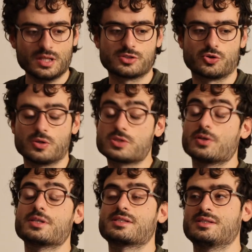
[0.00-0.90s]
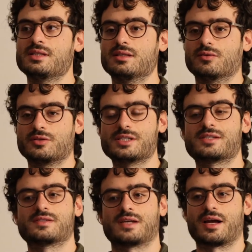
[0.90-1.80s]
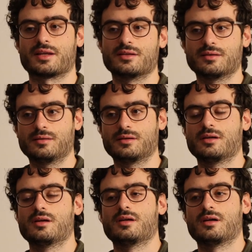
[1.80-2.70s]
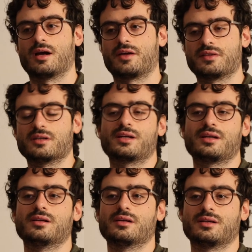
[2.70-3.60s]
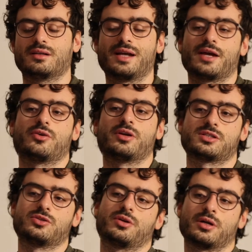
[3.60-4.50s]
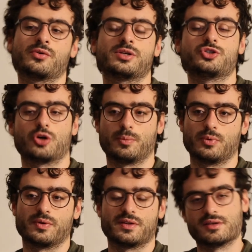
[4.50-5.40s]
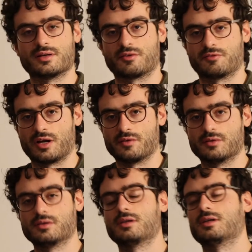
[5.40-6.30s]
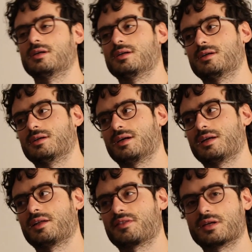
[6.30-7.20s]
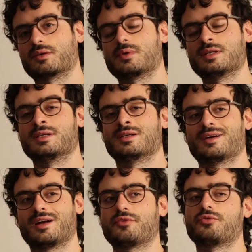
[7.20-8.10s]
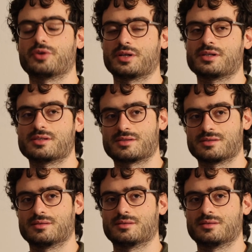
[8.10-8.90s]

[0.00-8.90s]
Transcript: So also on this side, I think Canon has done a great job with the R5, and I think with the R3